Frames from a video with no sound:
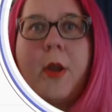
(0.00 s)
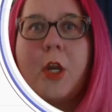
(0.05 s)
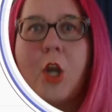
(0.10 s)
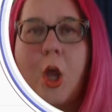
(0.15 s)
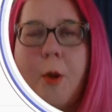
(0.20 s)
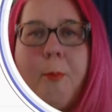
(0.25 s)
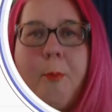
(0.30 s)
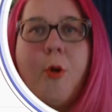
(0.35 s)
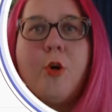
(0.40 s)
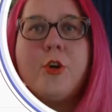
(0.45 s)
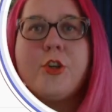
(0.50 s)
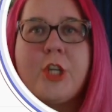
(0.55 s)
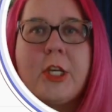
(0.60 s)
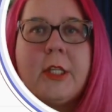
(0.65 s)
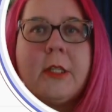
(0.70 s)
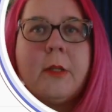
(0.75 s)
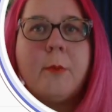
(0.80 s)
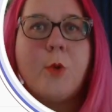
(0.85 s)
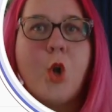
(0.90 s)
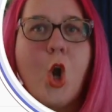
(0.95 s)

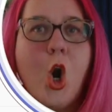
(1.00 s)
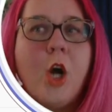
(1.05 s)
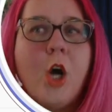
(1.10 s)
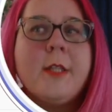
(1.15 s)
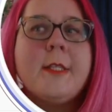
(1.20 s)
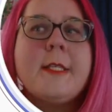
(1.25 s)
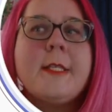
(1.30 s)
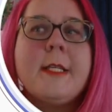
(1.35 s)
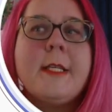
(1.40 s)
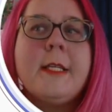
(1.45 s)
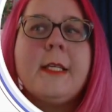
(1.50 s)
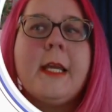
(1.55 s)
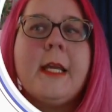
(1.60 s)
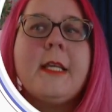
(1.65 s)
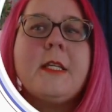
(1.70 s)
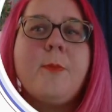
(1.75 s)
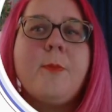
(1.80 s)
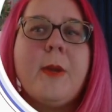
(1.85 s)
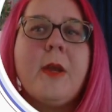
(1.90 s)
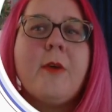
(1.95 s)
pushing them constantly
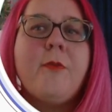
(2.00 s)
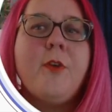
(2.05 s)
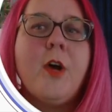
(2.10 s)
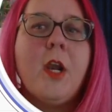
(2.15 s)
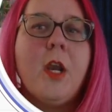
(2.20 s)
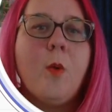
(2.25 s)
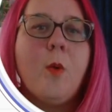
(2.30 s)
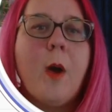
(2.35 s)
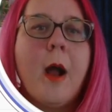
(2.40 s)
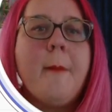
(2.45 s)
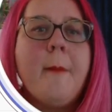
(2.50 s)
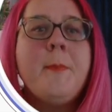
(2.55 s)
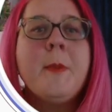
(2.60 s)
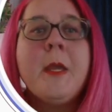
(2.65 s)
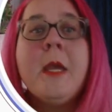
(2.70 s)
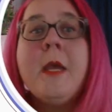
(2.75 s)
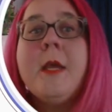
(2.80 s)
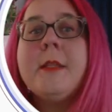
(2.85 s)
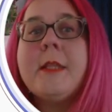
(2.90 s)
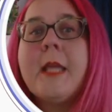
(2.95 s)
to be a follower,
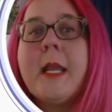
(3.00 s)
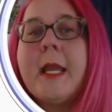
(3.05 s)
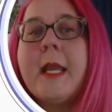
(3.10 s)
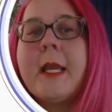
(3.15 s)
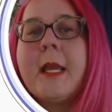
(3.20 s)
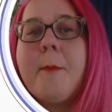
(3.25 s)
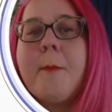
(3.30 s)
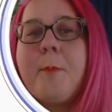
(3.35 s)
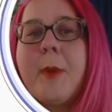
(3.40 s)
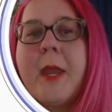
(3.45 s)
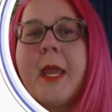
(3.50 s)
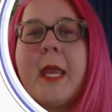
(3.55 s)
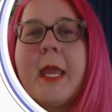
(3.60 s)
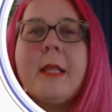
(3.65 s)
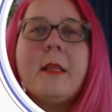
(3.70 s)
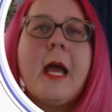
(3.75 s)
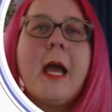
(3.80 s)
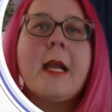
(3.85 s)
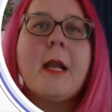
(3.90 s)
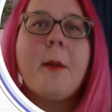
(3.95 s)
then it can be
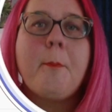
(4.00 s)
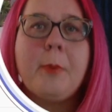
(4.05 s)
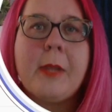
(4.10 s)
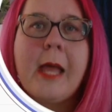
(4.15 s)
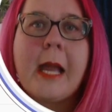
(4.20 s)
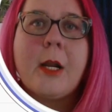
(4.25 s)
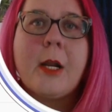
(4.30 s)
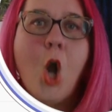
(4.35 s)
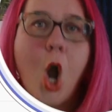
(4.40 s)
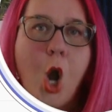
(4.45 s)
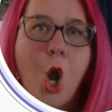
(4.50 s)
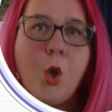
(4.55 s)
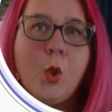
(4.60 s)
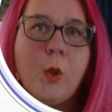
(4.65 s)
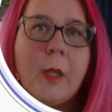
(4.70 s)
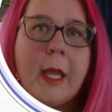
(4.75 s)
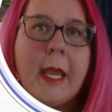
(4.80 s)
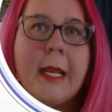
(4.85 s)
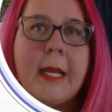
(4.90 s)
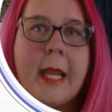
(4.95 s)
like a black
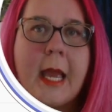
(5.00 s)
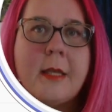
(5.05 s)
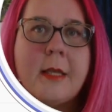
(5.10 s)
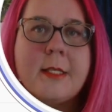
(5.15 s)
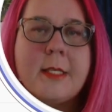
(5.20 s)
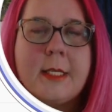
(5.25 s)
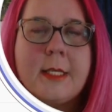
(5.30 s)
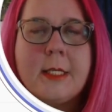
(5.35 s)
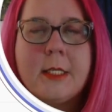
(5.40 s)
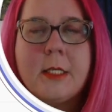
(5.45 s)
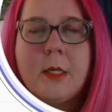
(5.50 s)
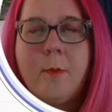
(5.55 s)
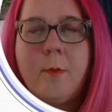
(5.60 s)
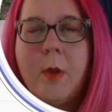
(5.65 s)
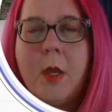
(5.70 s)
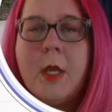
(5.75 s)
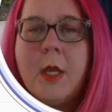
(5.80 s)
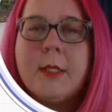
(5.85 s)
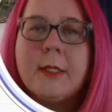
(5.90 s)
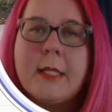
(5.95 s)
hole in our system
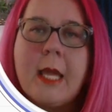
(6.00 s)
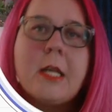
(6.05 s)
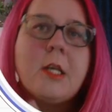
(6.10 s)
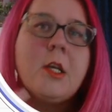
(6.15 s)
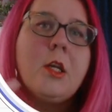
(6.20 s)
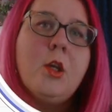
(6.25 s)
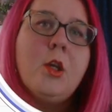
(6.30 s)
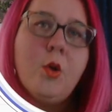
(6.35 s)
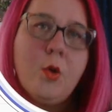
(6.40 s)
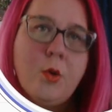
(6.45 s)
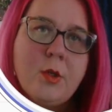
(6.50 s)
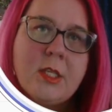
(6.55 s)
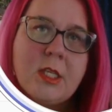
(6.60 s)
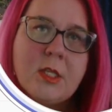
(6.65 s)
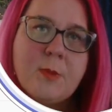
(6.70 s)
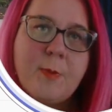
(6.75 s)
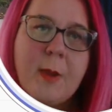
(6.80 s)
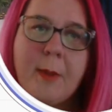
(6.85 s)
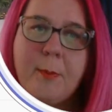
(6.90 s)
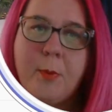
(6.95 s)
that
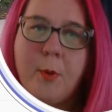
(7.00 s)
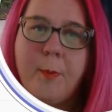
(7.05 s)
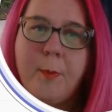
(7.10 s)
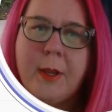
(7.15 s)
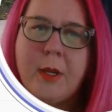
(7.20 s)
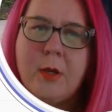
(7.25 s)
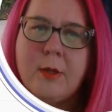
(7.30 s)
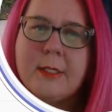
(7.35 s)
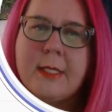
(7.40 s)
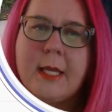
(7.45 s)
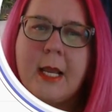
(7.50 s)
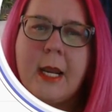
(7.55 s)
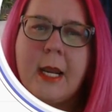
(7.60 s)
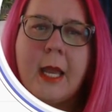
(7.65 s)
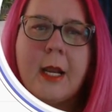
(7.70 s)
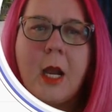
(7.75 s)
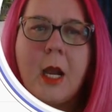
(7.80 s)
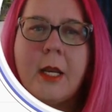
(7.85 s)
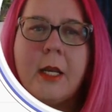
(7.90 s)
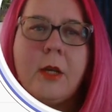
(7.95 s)
loses people, because they're
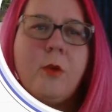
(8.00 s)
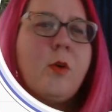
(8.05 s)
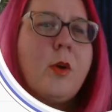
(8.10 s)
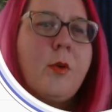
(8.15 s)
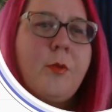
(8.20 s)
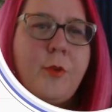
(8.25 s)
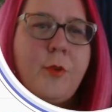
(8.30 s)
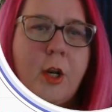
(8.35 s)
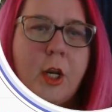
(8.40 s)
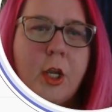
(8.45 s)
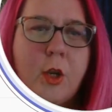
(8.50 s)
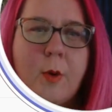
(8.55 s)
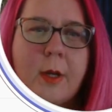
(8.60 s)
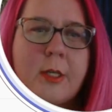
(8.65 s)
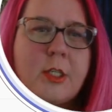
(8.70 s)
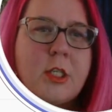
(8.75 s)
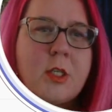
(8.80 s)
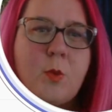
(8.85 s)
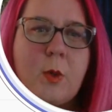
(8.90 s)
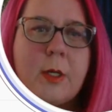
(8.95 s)
like, I didn't want to follow you, I
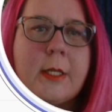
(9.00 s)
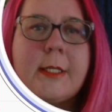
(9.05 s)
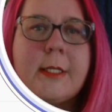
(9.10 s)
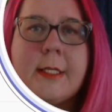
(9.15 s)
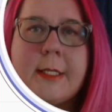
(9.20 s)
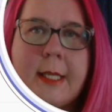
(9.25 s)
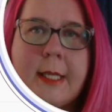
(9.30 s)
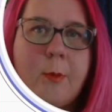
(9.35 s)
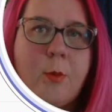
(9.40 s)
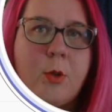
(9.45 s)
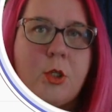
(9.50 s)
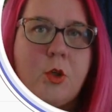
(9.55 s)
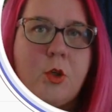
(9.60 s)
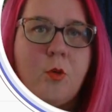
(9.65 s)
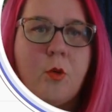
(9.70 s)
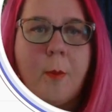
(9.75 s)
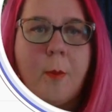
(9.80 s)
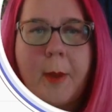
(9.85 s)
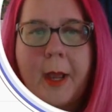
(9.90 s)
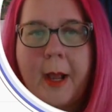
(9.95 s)
just wanted to see what you
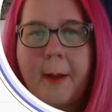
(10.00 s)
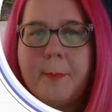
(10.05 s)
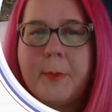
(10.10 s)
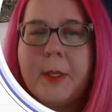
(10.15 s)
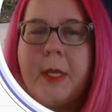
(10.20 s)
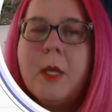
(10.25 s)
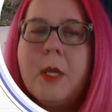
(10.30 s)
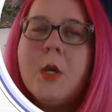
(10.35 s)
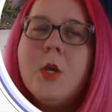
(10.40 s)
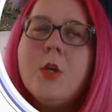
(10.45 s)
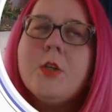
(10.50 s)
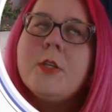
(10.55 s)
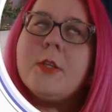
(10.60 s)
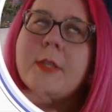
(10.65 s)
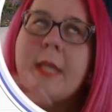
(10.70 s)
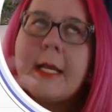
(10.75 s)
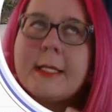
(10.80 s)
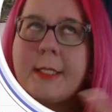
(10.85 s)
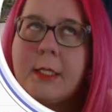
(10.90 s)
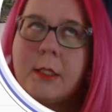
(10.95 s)
were about. So
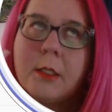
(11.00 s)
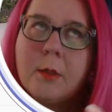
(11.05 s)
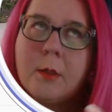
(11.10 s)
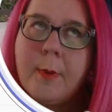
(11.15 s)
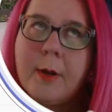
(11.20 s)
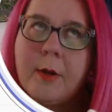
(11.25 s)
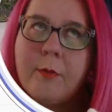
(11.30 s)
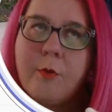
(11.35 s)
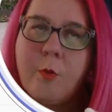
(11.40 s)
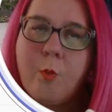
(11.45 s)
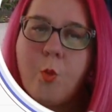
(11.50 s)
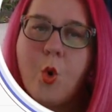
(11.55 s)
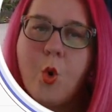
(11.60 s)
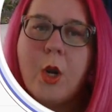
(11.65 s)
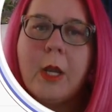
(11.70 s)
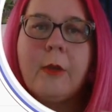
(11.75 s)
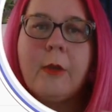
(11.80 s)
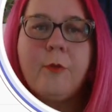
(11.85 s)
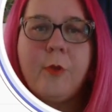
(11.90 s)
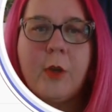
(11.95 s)
that's a little bit of a
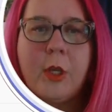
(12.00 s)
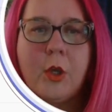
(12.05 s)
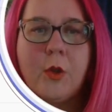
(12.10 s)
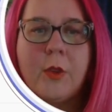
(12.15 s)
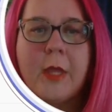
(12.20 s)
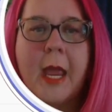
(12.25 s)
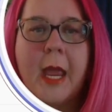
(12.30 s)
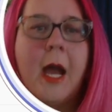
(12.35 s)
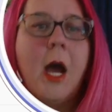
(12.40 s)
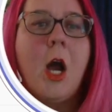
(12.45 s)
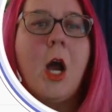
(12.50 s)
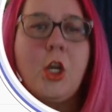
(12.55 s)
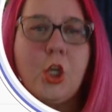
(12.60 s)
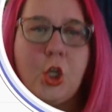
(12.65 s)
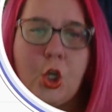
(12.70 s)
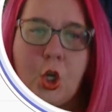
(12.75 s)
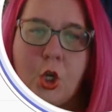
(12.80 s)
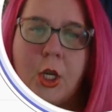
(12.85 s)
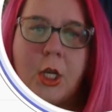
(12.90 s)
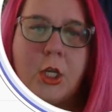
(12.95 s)
warning for you there.
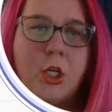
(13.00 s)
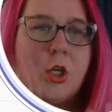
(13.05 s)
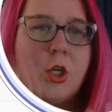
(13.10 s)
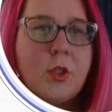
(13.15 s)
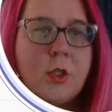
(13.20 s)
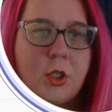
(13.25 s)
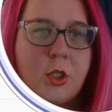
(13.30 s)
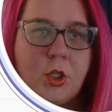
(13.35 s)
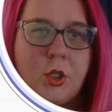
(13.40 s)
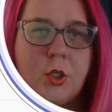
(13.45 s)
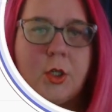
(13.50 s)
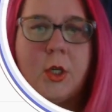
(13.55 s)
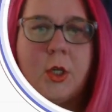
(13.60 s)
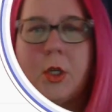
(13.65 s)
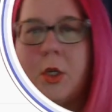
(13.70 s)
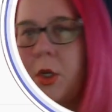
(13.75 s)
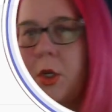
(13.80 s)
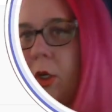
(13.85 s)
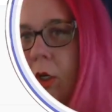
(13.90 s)
You can use it, you